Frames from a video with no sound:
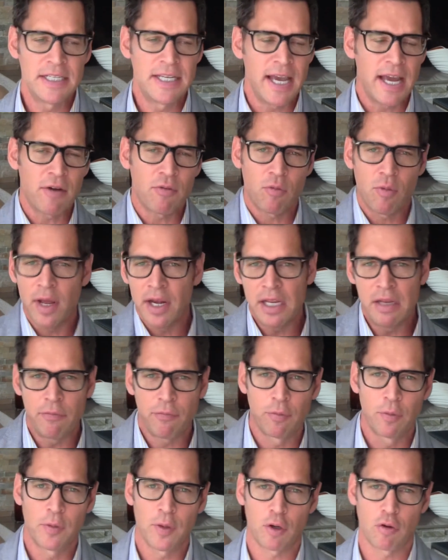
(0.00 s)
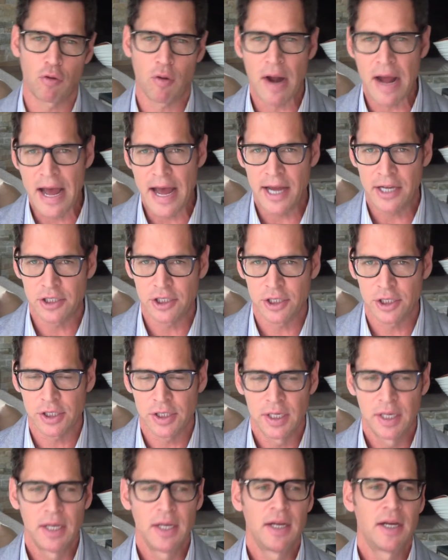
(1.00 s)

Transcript: Get ready for the crash.